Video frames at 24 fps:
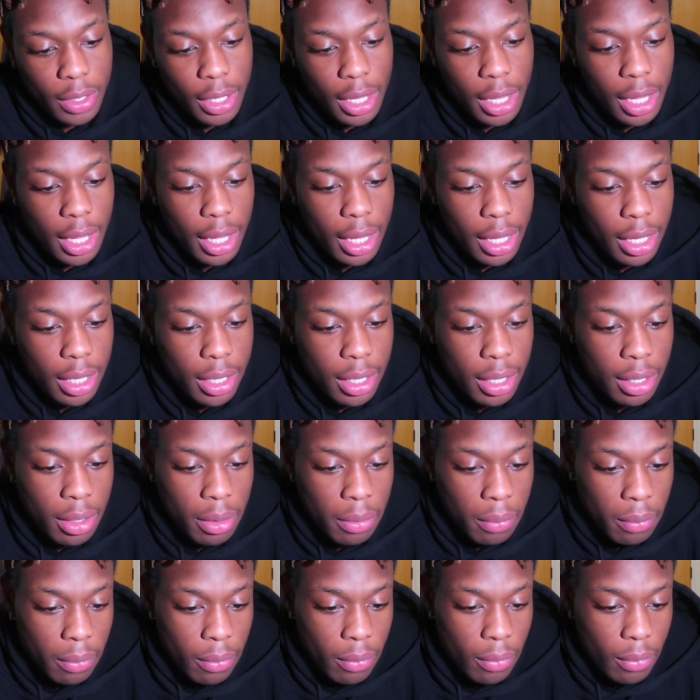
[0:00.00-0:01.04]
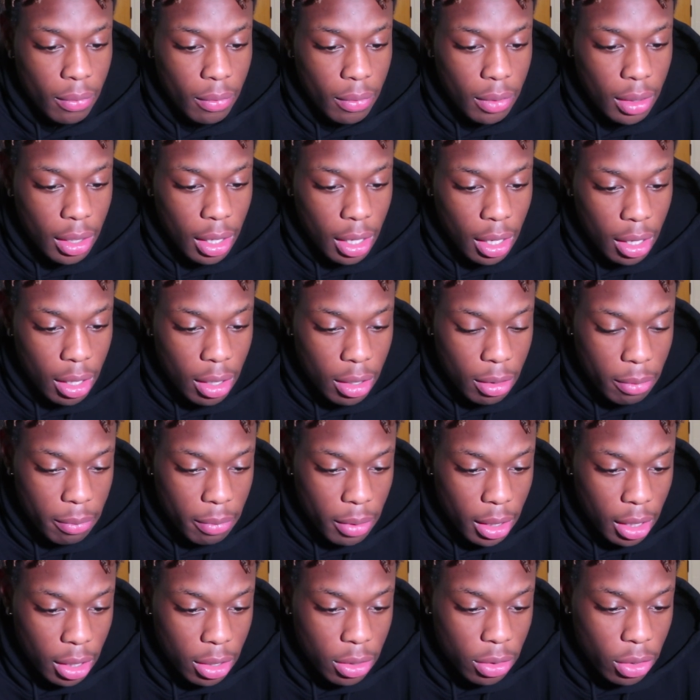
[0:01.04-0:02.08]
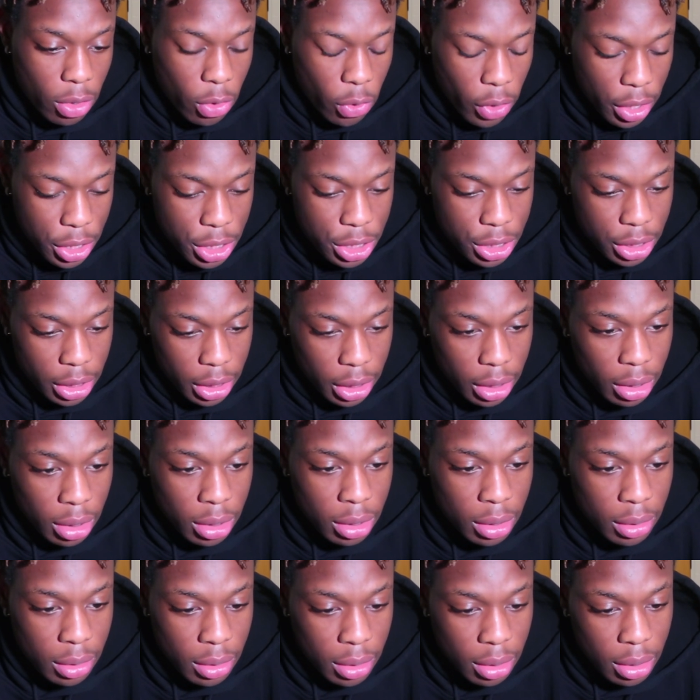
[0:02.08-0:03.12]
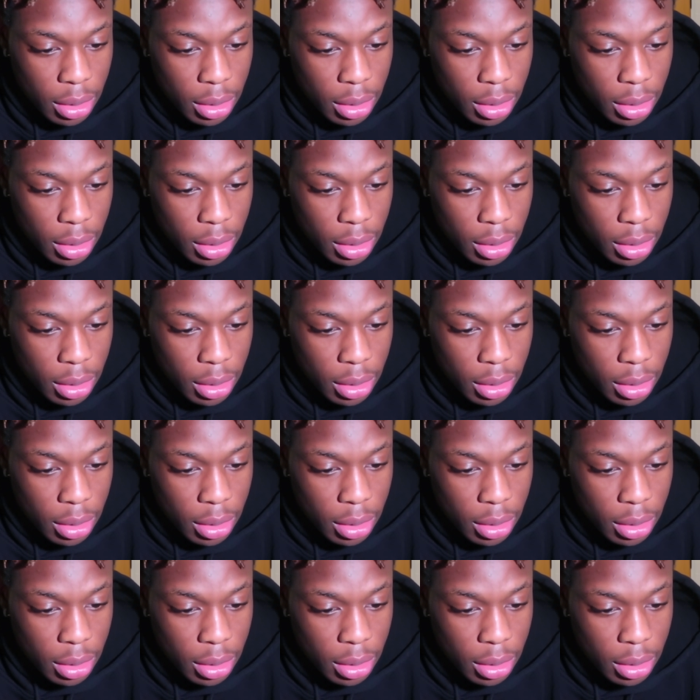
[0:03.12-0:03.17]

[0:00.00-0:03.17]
Hi. I got a question.